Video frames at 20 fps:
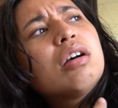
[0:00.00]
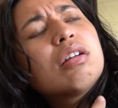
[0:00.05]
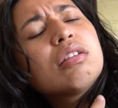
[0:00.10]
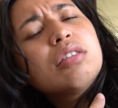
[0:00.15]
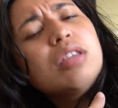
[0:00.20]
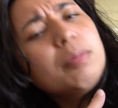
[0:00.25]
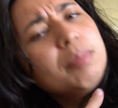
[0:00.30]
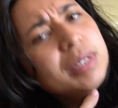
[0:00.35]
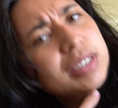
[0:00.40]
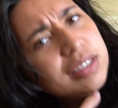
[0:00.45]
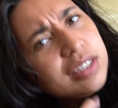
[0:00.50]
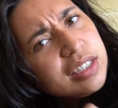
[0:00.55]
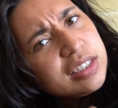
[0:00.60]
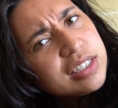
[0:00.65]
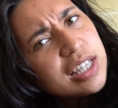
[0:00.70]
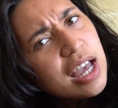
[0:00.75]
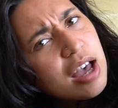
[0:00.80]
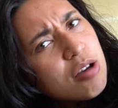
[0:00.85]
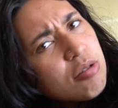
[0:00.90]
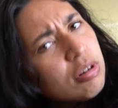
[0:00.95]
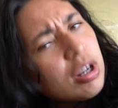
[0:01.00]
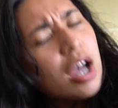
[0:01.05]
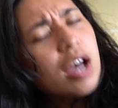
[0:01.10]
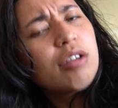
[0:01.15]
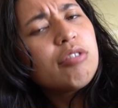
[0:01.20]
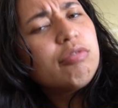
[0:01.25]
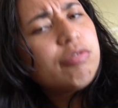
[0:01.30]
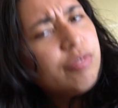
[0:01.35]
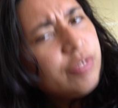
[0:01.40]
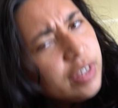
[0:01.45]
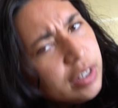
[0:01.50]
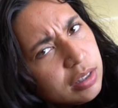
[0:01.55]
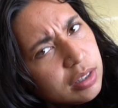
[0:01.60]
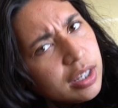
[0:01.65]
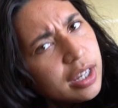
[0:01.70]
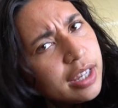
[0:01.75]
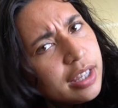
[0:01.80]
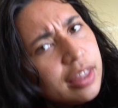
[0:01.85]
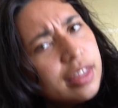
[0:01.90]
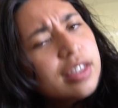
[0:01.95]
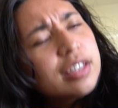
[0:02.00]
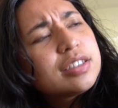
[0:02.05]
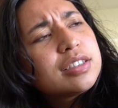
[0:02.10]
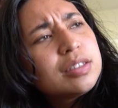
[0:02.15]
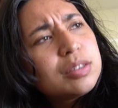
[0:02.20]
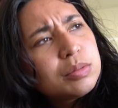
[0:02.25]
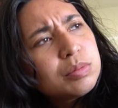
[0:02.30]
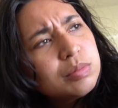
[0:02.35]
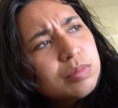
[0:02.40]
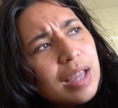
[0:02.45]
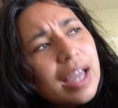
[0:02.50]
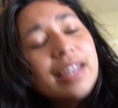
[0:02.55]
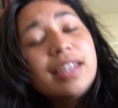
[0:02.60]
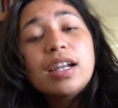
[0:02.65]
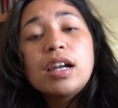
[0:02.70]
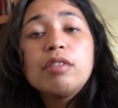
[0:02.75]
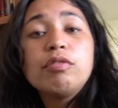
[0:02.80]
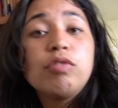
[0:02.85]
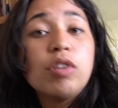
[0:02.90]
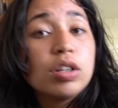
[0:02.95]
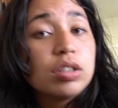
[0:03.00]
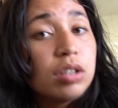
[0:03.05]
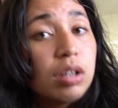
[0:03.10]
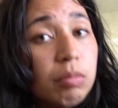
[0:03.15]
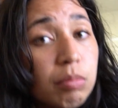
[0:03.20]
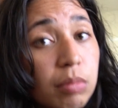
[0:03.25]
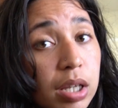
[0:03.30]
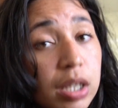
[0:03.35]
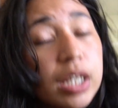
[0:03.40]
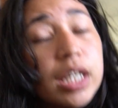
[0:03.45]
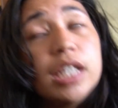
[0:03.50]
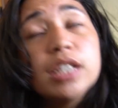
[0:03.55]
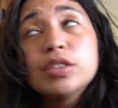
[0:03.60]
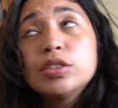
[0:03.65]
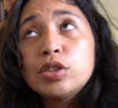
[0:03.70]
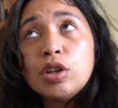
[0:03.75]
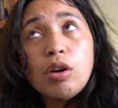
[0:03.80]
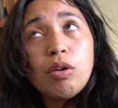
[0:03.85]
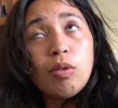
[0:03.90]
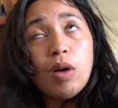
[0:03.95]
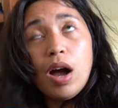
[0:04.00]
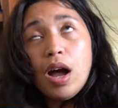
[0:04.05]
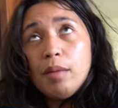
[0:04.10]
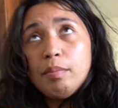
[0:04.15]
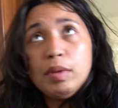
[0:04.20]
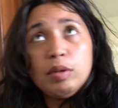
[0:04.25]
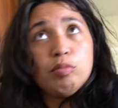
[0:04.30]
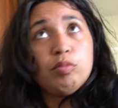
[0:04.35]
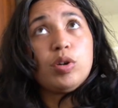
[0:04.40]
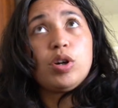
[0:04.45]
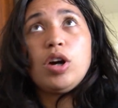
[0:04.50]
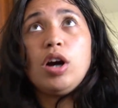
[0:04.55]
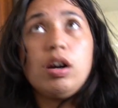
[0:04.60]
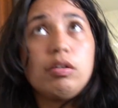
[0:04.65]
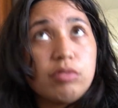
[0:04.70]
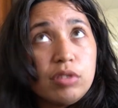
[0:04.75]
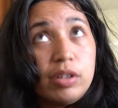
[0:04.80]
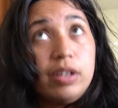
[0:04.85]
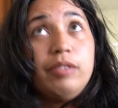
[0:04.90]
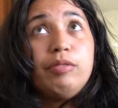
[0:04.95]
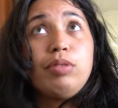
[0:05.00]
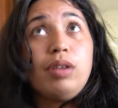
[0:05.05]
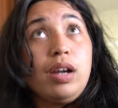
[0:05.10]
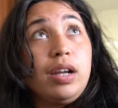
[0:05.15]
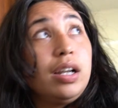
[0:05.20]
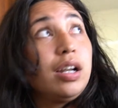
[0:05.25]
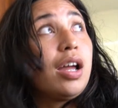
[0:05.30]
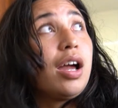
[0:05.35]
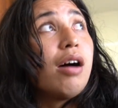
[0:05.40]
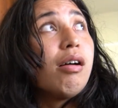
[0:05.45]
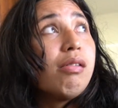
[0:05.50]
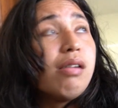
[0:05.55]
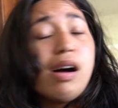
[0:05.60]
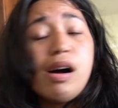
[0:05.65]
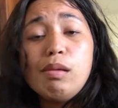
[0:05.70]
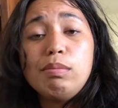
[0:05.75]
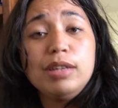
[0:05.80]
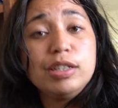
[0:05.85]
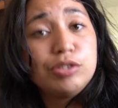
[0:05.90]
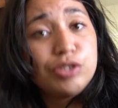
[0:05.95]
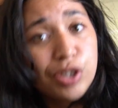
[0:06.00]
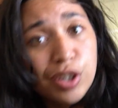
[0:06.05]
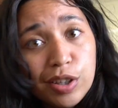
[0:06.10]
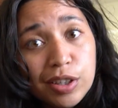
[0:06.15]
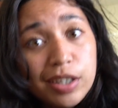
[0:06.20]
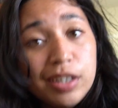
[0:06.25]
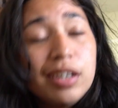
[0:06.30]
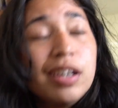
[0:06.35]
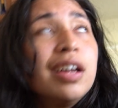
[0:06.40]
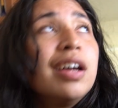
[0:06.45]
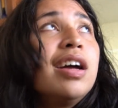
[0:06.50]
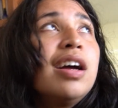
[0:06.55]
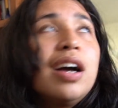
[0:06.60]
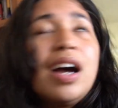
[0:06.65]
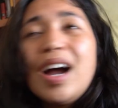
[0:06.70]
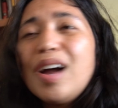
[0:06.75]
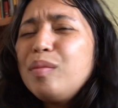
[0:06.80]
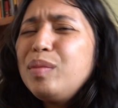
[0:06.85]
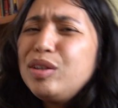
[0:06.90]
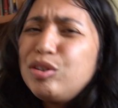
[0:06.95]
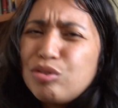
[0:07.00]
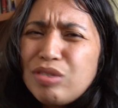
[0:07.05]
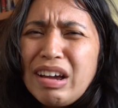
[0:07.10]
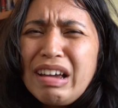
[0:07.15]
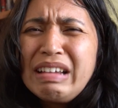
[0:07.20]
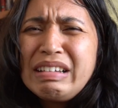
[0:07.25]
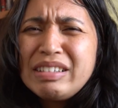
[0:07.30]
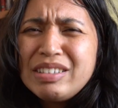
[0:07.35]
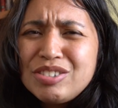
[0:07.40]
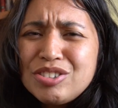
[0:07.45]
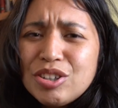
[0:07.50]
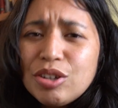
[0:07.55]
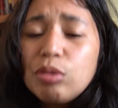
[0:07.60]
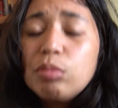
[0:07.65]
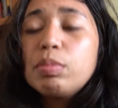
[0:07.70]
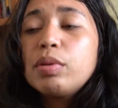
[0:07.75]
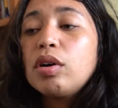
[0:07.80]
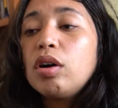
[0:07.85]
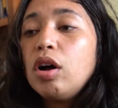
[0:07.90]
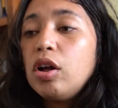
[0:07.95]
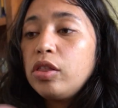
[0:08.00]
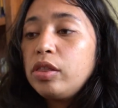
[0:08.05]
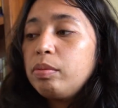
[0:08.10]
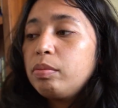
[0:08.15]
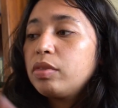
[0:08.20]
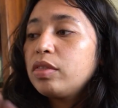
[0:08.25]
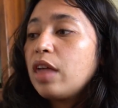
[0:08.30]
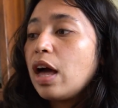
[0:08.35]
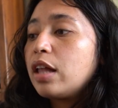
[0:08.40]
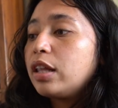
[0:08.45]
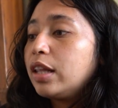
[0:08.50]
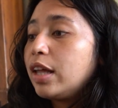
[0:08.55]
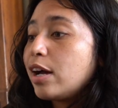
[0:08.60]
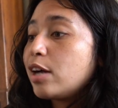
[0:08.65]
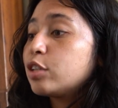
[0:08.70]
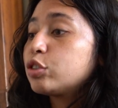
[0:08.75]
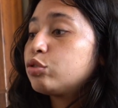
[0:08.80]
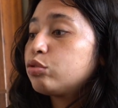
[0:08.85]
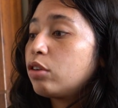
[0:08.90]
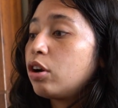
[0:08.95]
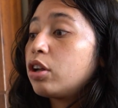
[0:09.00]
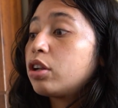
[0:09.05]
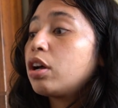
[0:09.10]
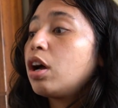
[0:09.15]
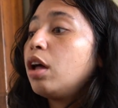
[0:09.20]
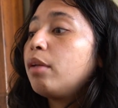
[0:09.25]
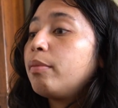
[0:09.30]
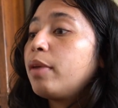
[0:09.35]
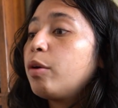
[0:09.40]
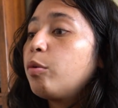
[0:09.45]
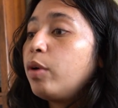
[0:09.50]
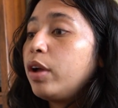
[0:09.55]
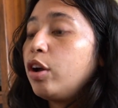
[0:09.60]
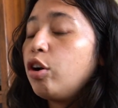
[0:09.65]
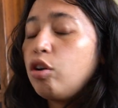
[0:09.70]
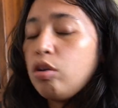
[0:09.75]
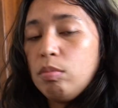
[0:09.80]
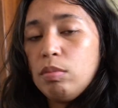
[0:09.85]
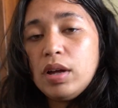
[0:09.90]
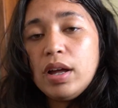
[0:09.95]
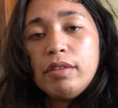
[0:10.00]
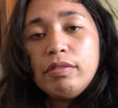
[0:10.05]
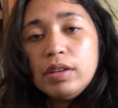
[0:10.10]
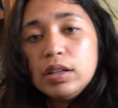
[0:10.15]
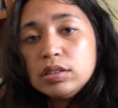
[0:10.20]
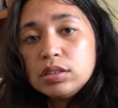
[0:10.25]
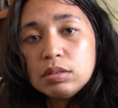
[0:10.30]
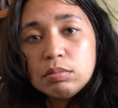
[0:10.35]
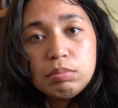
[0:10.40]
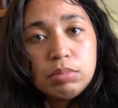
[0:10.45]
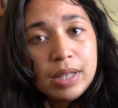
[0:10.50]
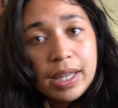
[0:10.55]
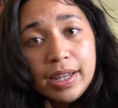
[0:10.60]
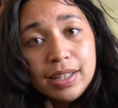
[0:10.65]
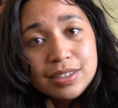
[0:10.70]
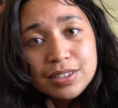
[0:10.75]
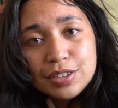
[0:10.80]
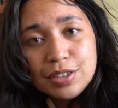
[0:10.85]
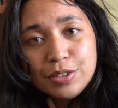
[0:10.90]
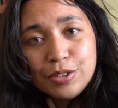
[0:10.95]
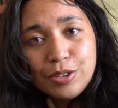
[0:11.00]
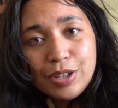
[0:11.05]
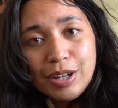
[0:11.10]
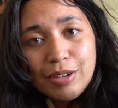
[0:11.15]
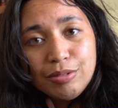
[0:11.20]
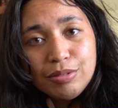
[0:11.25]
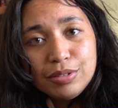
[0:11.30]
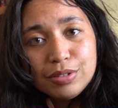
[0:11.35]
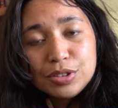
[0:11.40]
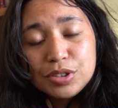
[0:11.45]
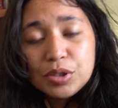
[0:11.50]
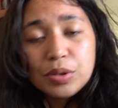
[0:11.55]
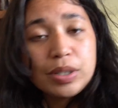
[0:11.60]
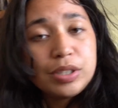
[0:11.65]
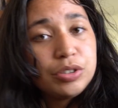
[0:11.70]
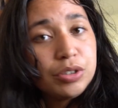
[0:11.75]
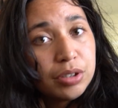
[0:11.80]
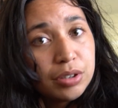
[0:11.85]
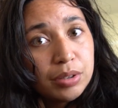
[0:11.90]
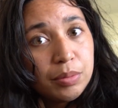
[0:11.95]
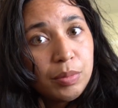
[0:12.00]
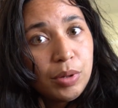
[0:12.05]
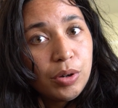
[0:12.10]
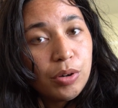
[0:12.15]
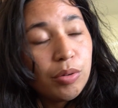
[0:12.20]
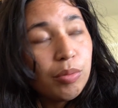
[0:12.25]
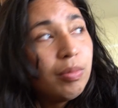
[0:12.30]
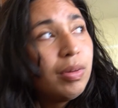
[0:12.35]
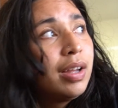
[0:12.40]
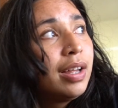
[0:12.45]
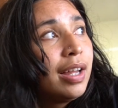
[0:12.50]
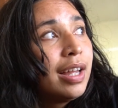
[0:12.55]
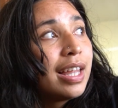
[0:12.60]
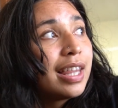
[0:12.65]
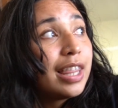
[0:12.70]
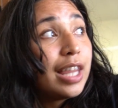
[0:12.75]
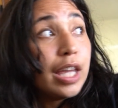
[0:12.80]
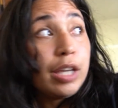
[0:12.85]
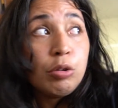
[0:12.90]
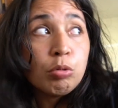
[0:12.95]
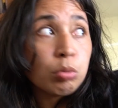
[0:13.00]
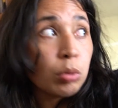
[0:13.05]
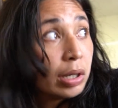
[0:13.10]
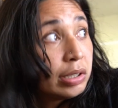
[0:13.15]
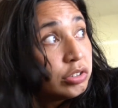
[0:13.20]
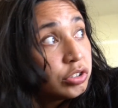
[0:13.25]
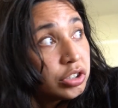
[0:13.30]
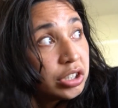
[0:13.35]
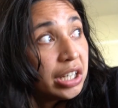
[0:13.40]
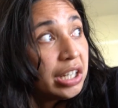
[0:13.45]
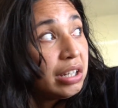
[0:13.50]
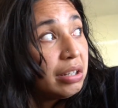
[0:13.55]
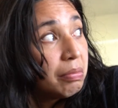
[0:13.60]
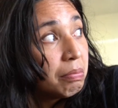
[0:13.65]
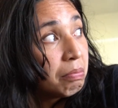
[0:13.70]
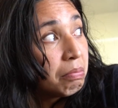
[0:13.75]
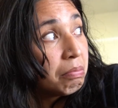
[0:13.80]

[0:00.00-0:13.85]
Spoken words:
let me sit down. I don't feel like this is, and then I fucked up my knee. So I'm in recovery right now. I'll be chilling. I be trying to chill, but on that last run, on my way home, I found some plants on the ground, so I took them home. They crunchy,